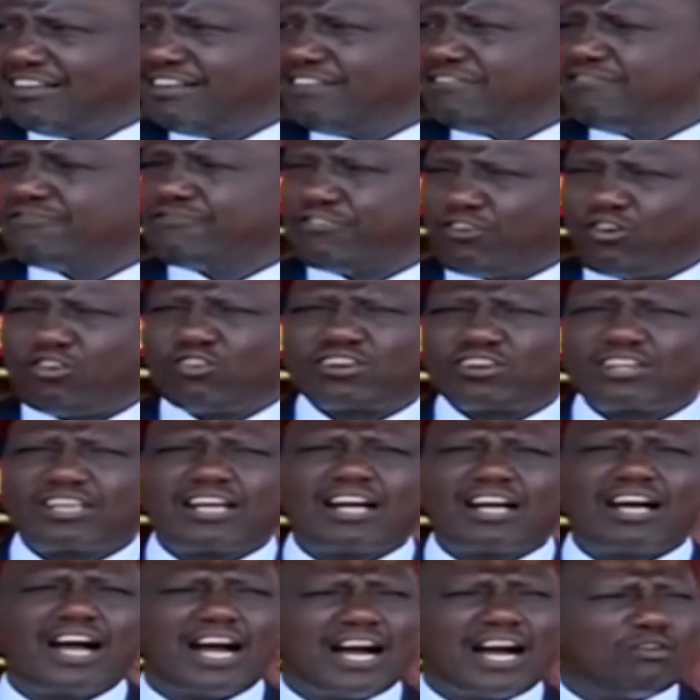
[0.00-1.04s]

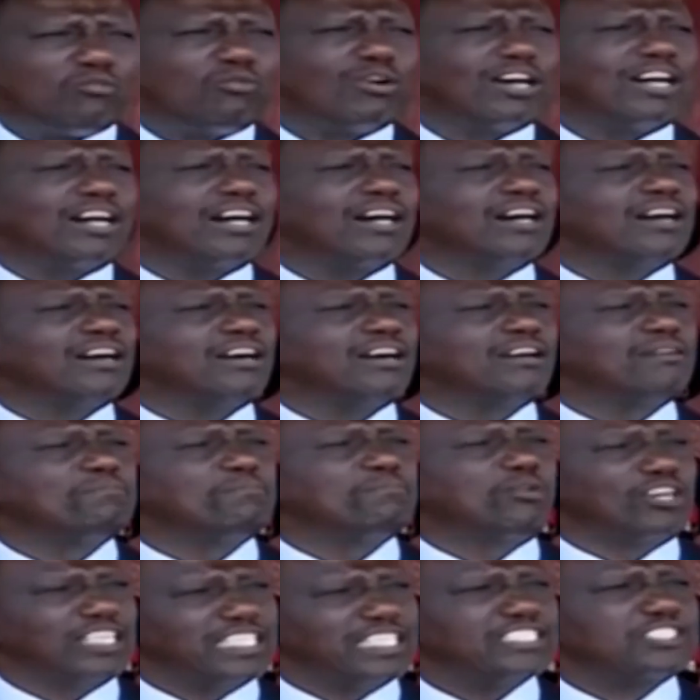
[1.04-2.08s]
for our
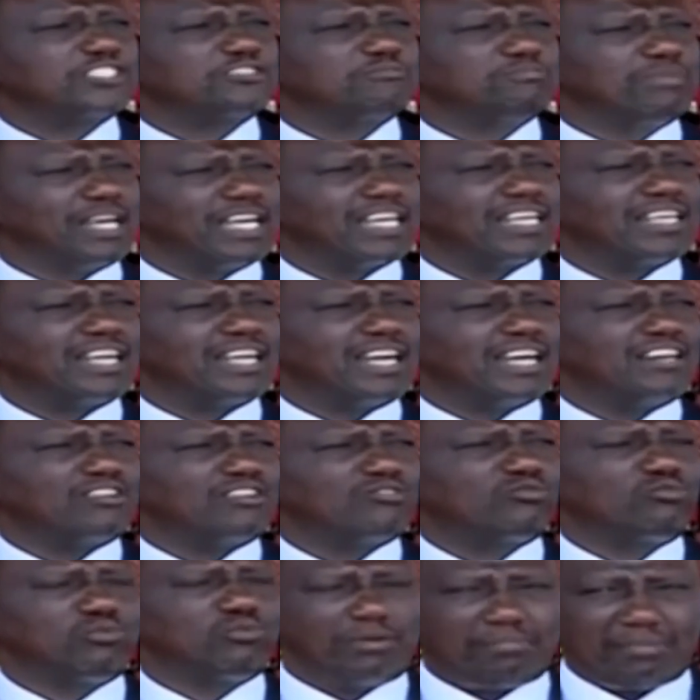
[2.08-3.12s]
policemen
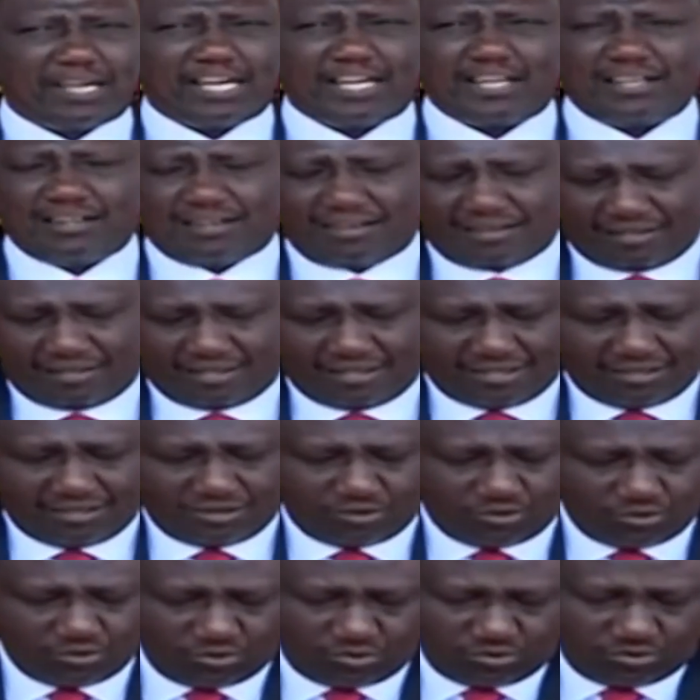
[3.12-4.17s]
and women
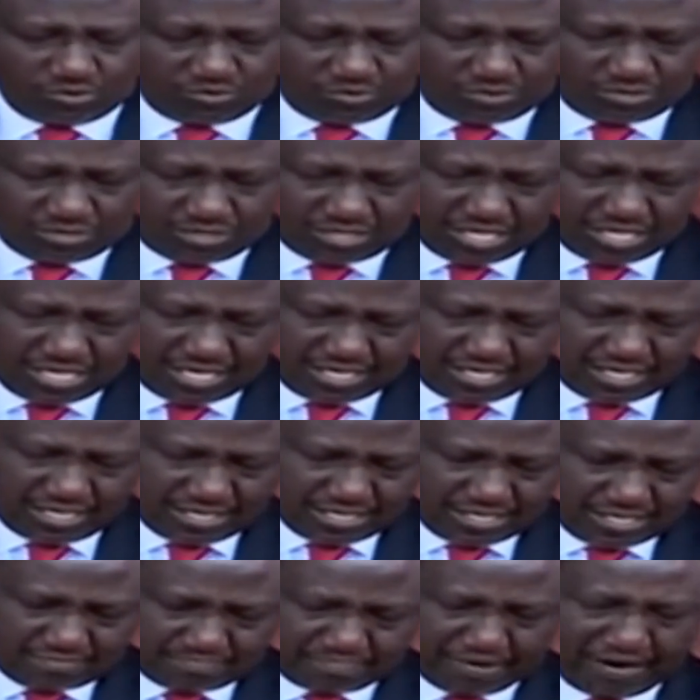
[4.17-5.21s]
who
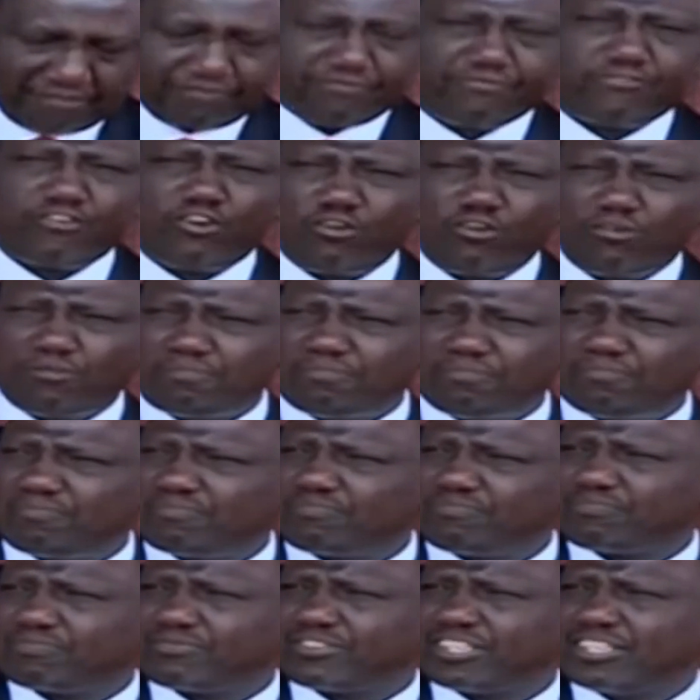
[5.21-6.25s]

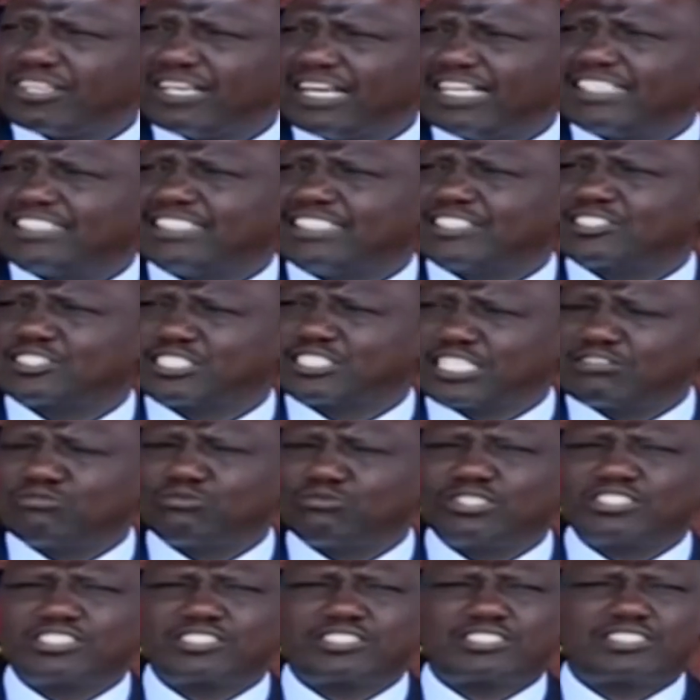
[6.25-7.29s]
perform a
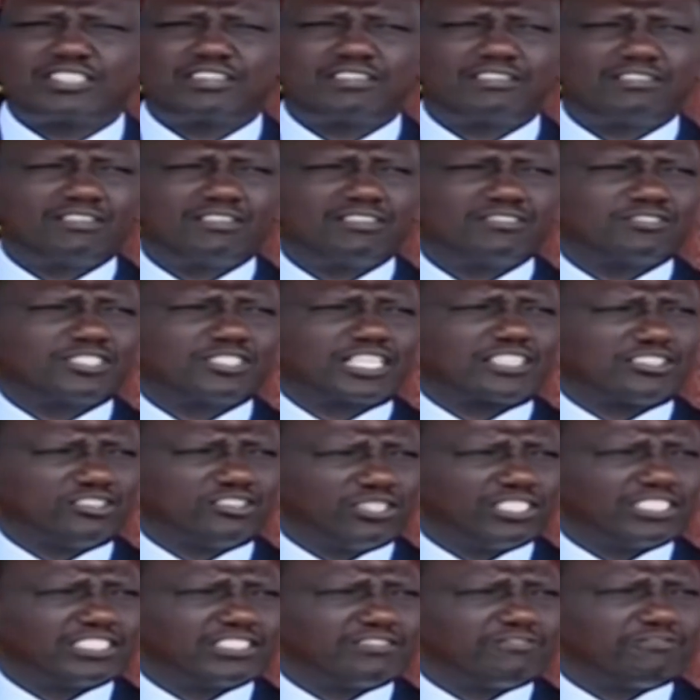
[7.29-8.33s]
distinguished
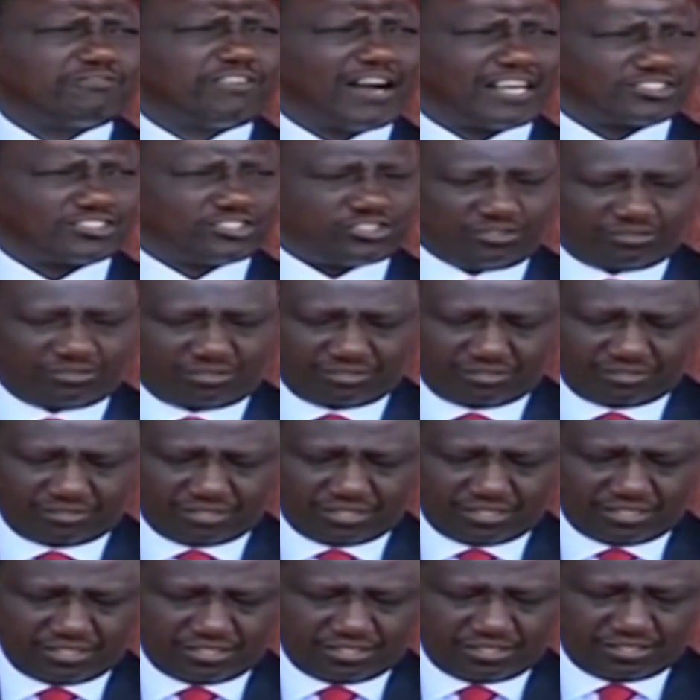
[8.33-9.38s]
security function
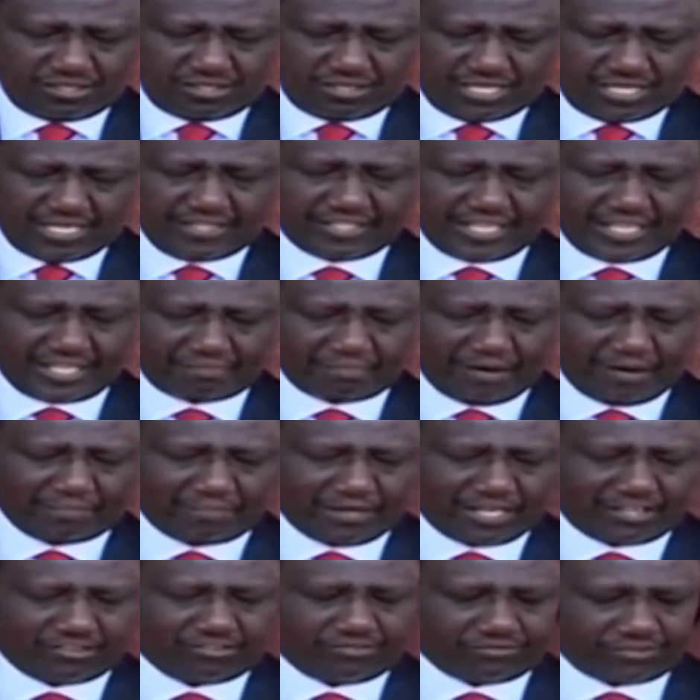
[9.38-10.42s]
in the
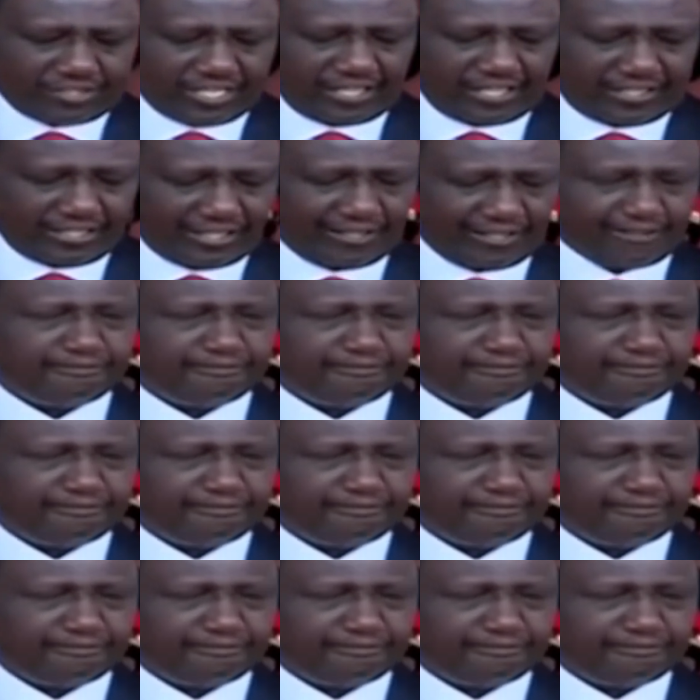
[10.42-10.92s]
Republic of Kenya.